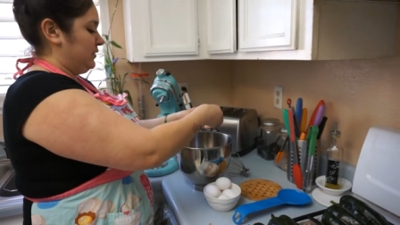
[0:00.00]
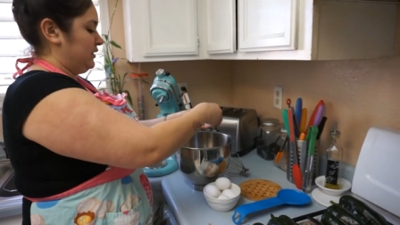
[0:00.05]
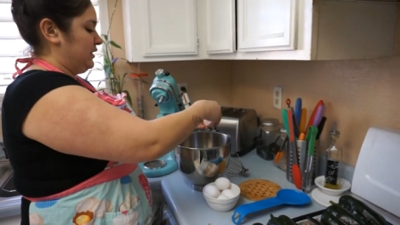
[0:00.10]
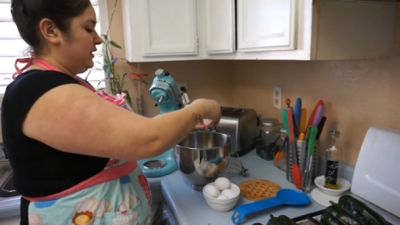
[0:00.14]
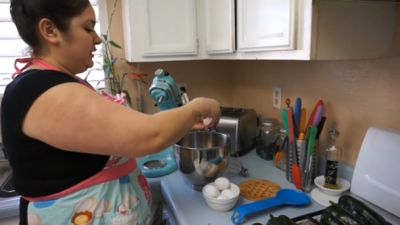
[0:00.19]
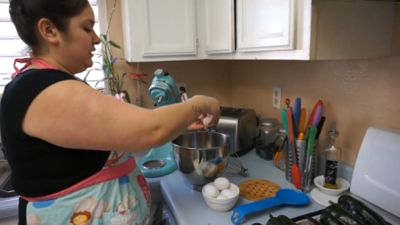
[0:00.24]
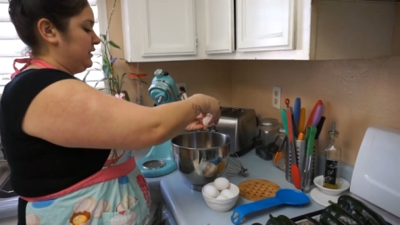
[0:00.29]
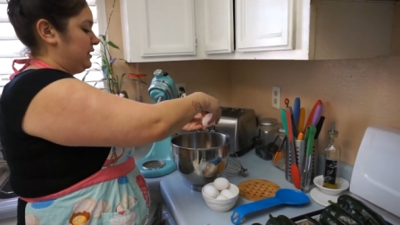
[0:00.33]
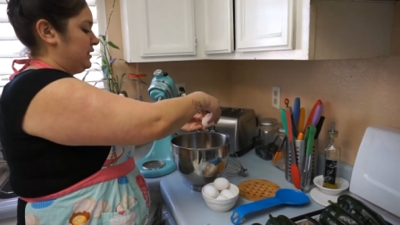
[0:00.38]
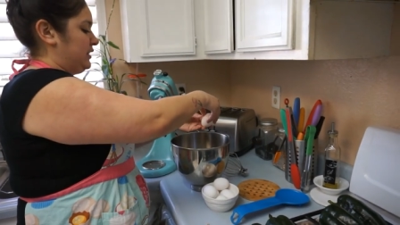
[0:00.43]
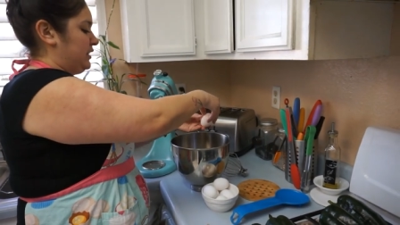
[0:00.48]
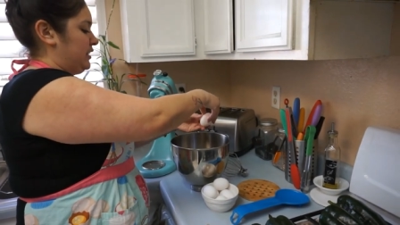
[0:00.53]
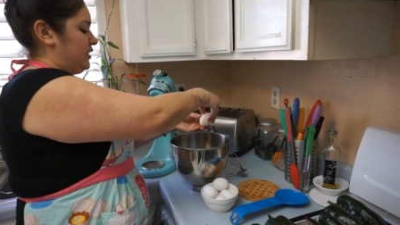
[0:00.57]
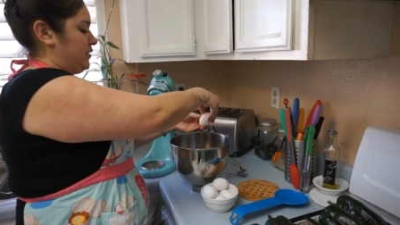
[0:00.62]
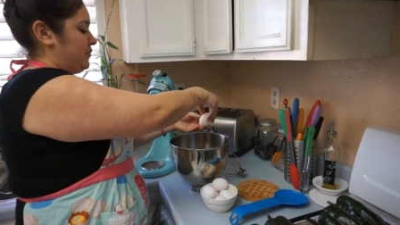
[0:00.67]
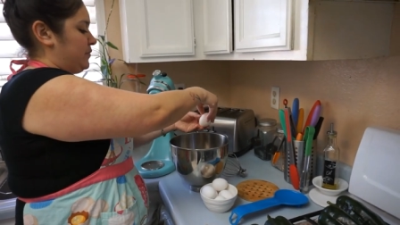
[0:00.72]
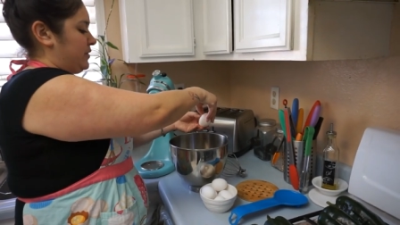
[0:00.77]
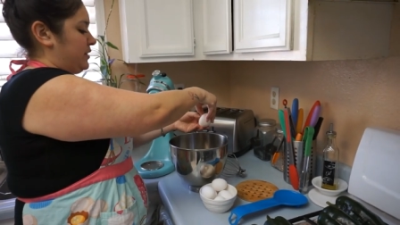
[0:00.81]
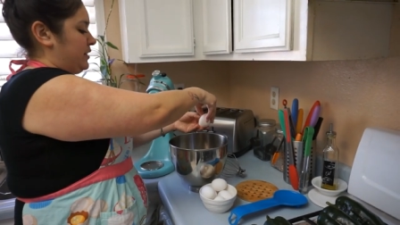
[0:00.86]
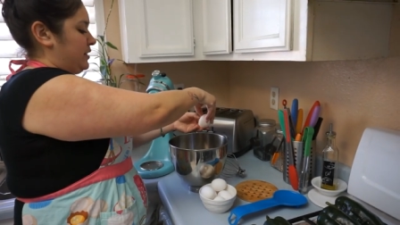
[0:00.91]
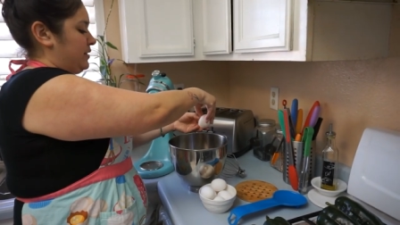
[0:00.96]
Easy
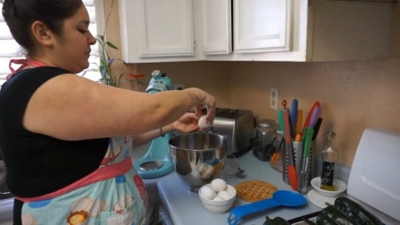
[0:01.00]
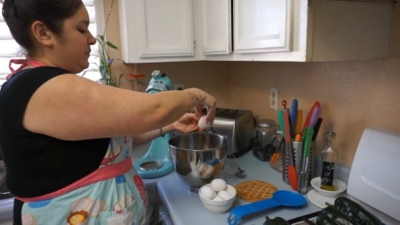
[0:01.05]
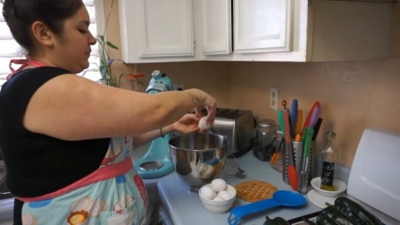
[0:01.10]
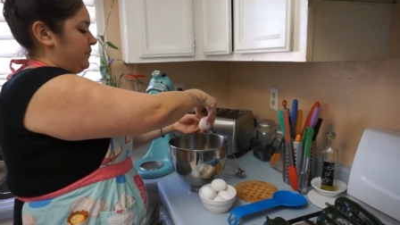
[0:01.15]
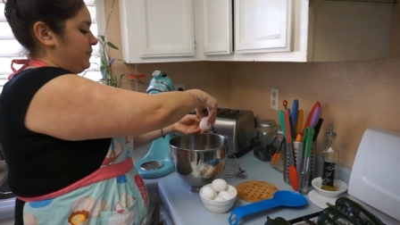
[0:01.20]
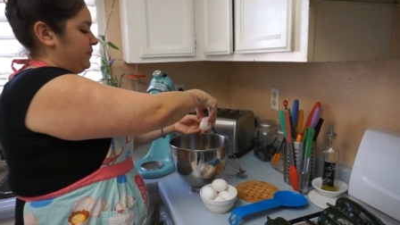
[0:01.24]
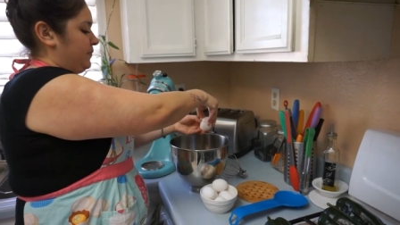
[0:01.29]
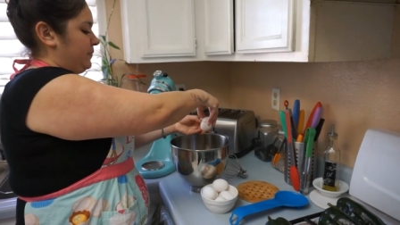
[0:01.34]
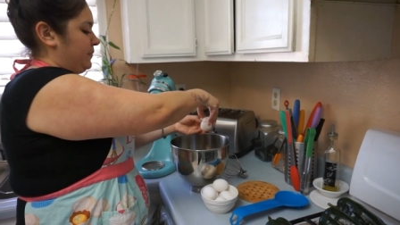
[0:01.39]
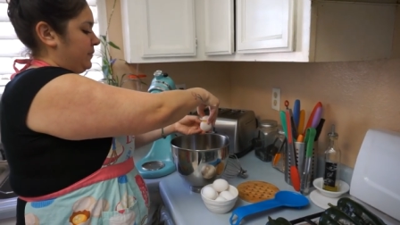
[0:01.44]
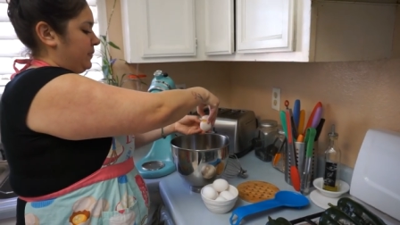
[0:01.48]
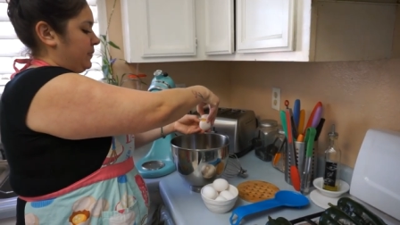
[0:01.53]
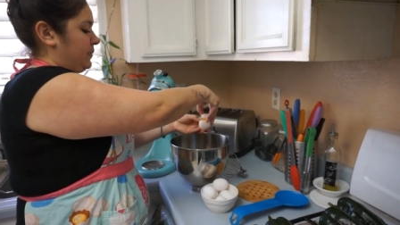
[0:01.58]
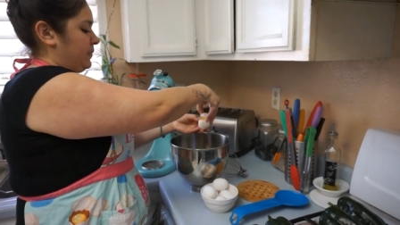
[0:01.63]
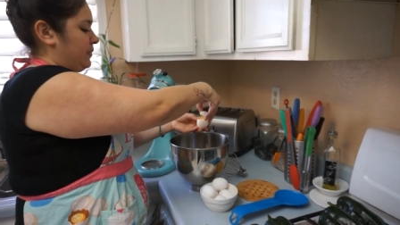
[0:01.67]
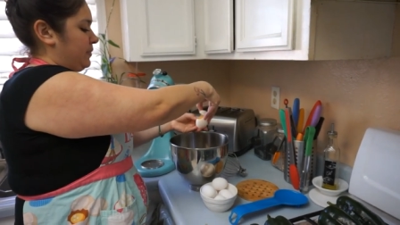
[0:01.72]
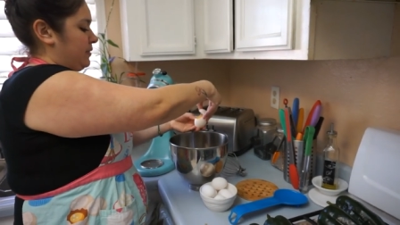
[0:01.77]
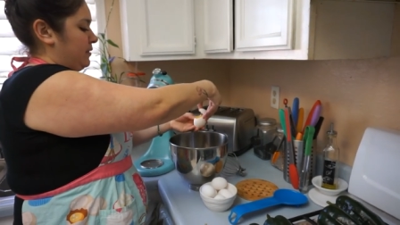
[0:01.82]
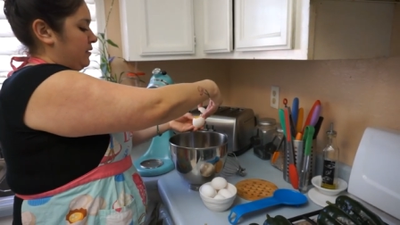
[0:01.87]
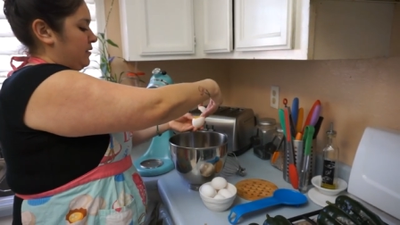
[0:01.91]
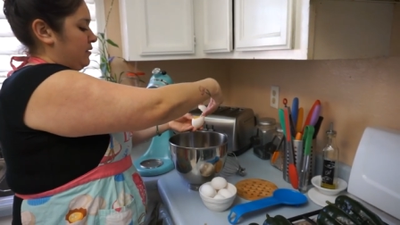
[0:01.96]
cleanup, right?
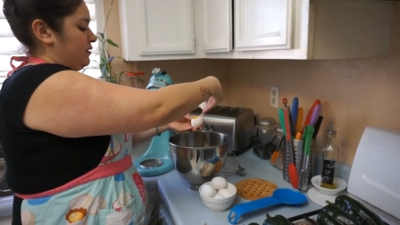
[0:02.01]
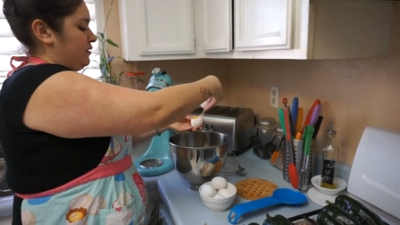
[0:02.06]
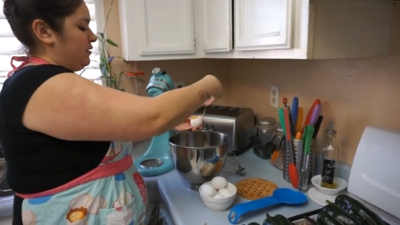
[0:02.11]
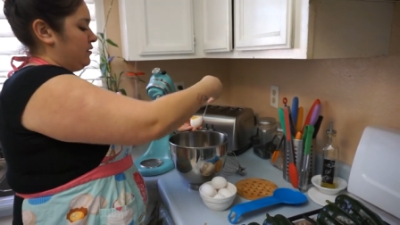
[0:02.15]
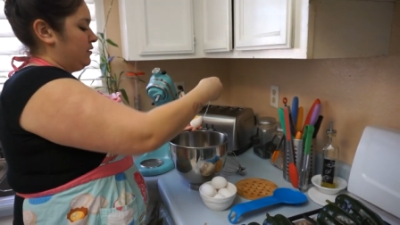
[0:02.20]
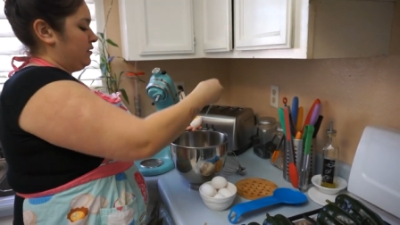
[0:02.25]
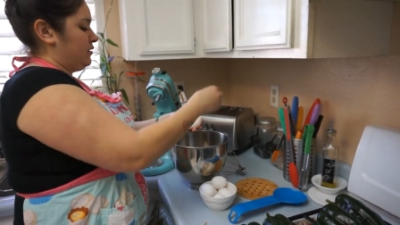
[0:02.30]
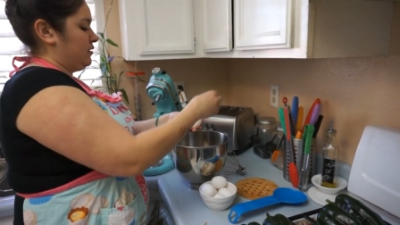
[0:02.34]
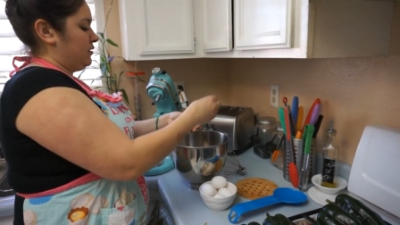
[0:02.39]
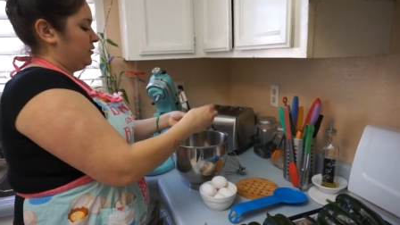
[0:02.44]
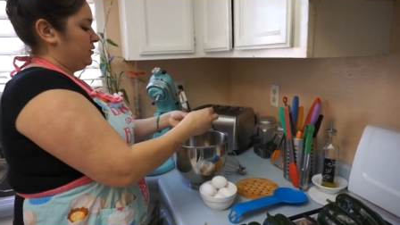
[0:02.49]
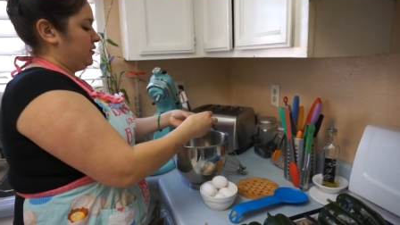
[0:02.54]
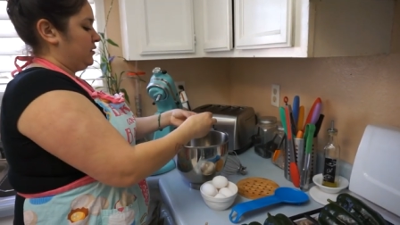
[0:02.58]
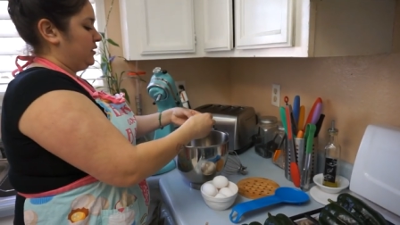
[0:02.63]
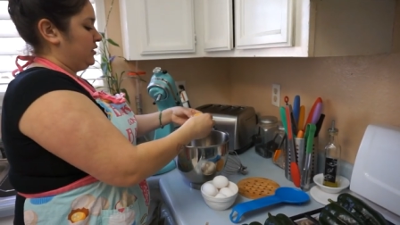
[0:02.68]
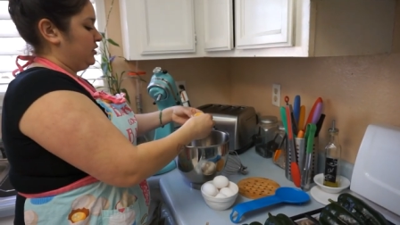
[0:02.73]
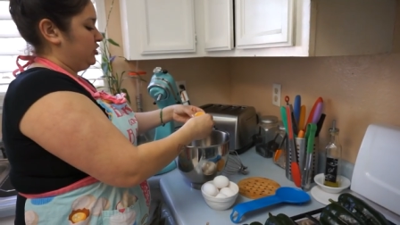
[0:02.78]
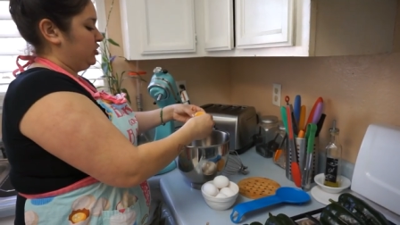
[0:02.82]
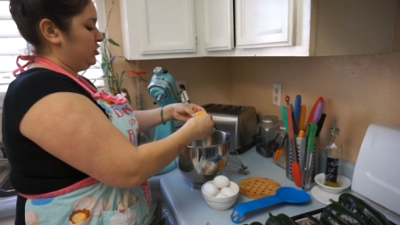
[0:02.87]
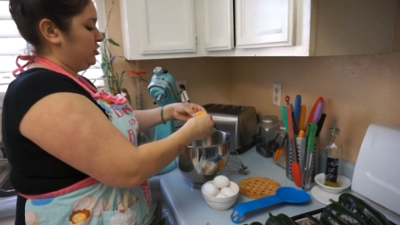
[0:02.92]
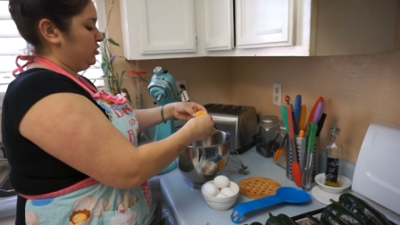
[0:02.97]
So
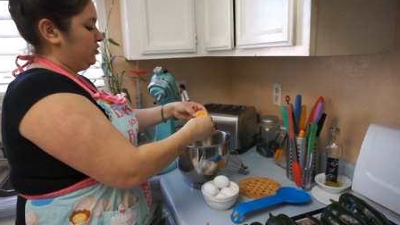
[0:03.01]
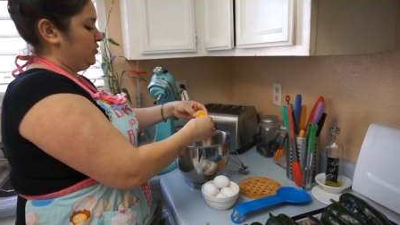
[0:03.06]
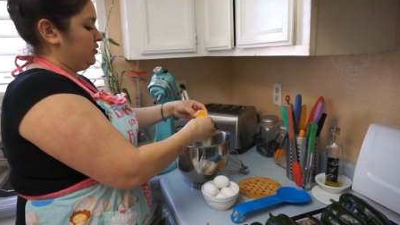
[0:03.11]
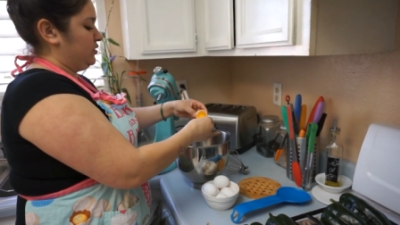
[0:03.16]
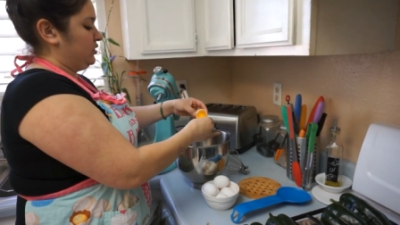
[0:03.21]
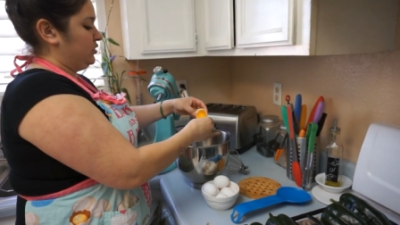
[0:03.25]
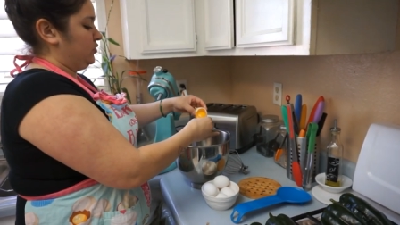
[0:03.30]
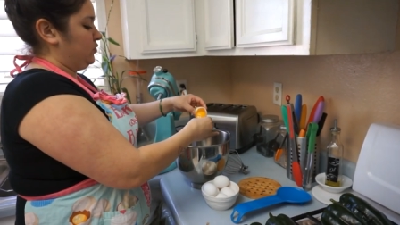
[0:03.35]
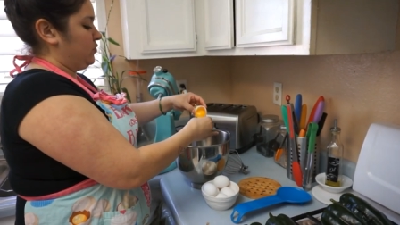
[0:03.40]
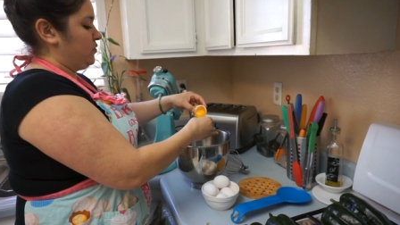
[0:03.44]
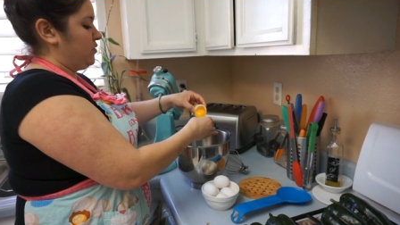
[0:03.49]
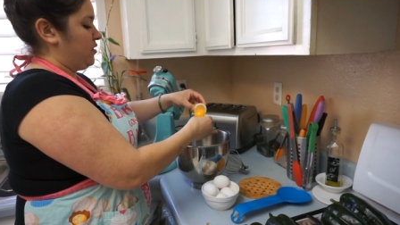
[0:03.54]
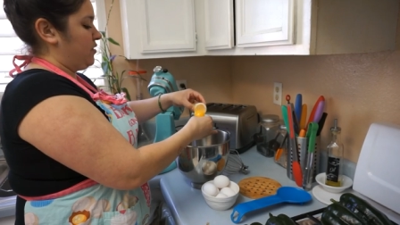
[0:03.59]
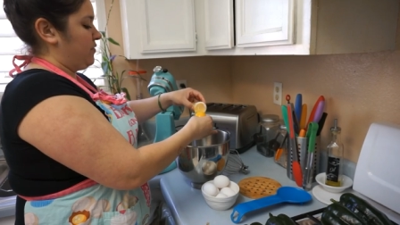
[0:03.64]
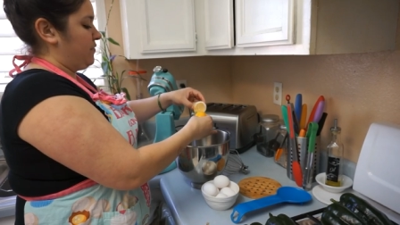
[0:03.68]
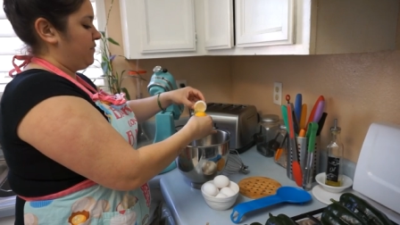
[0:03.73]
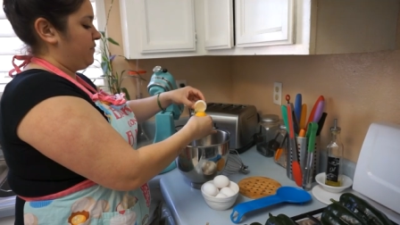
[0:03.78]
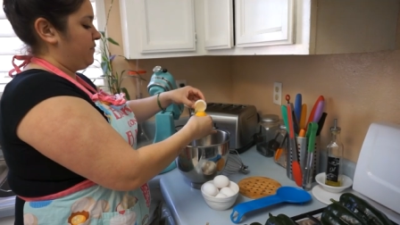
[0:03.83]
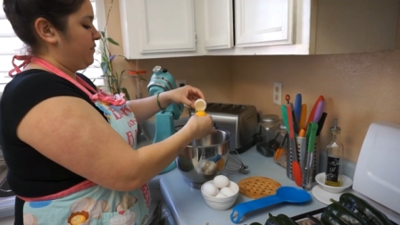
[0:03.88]
let's just do this to all.